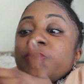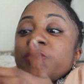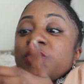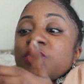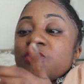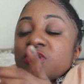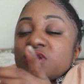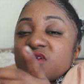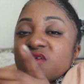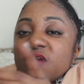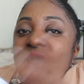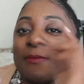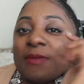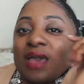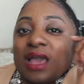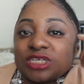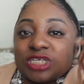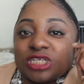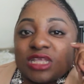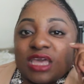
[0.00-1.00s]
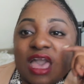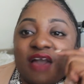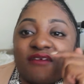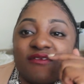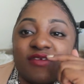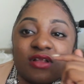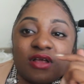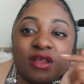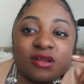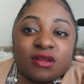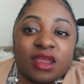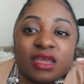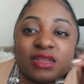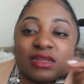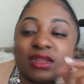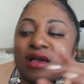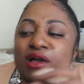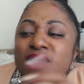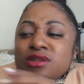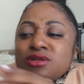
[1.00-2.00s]
beautiful, I'm actually having it on right
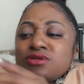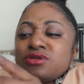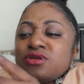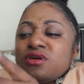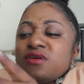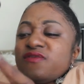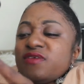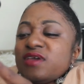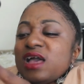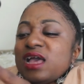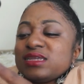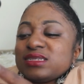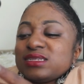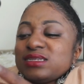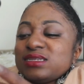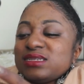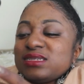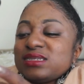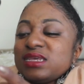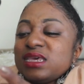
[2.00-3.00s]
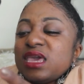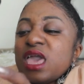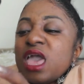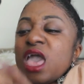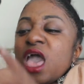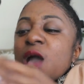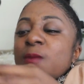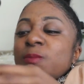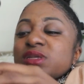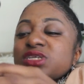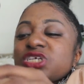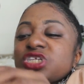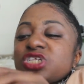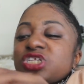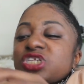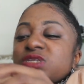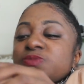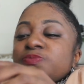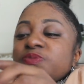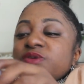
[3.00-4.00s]
now. I don't know if you guys can see, but it's just
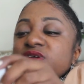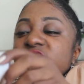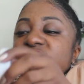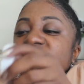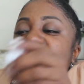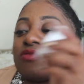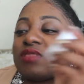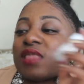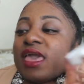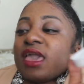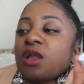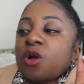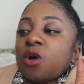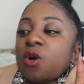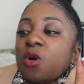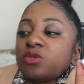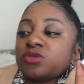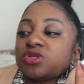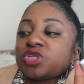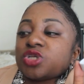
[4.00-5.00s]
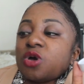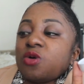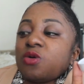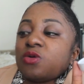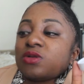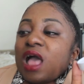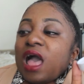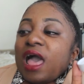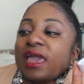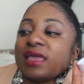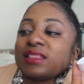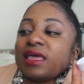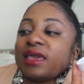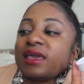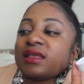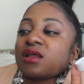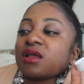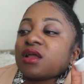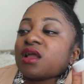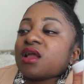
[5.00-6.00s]
this beautiful, like, gold tone
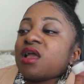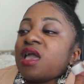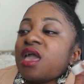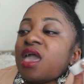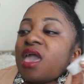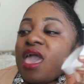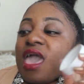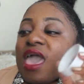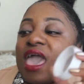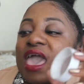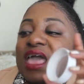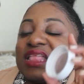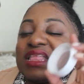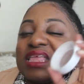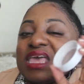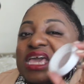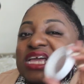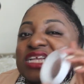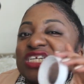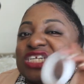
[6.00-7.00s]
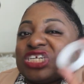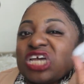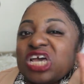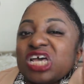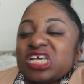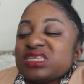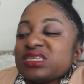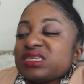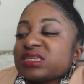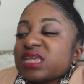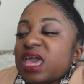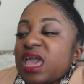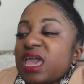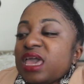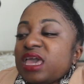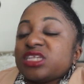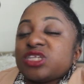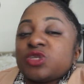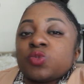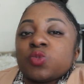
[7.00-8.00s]
highlighter, and
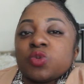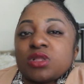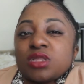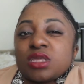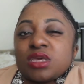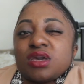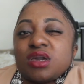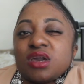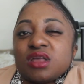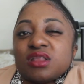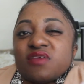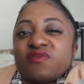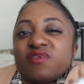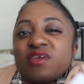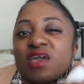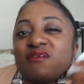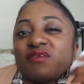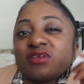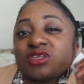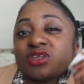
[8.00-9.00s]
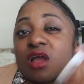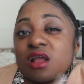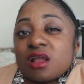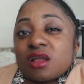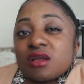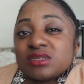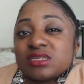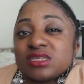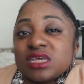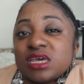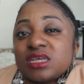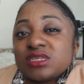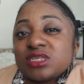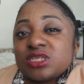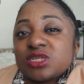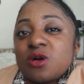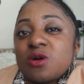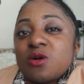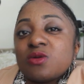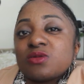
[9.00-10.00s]
it's really good if you have a darker skin
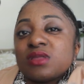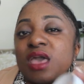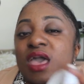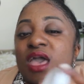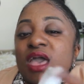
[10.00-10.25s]
tone,